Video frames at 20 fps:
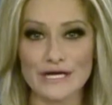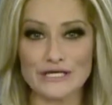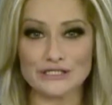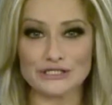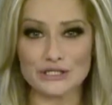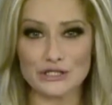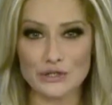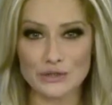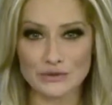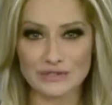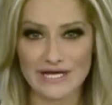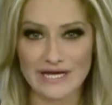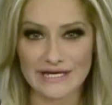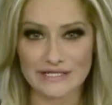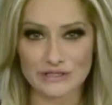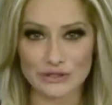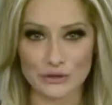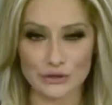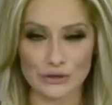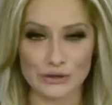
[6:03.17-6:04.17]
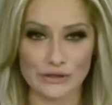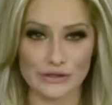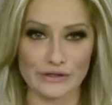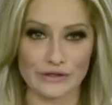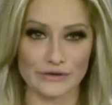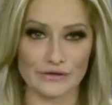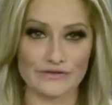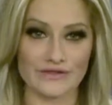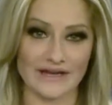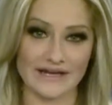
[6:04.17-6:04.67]
two days
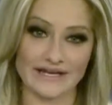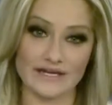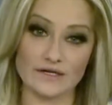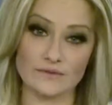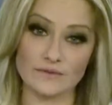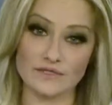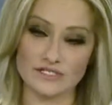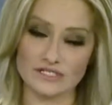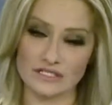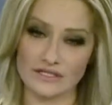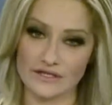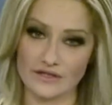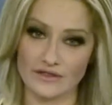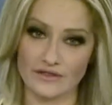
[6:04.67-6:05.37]
earlier than he originally